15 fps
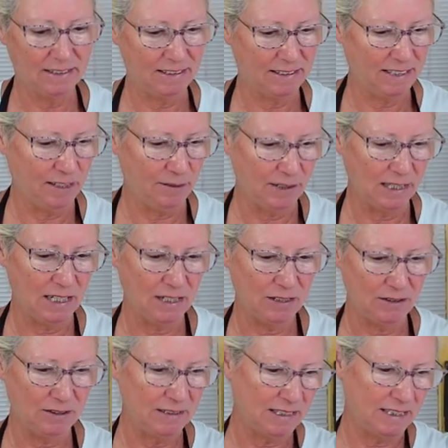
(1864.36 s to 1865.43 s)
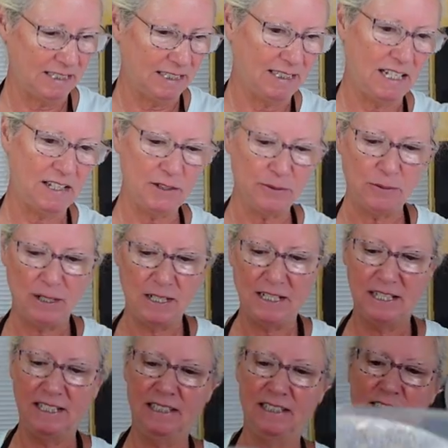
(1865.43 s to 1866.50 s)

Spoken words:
Here we go. There's another one.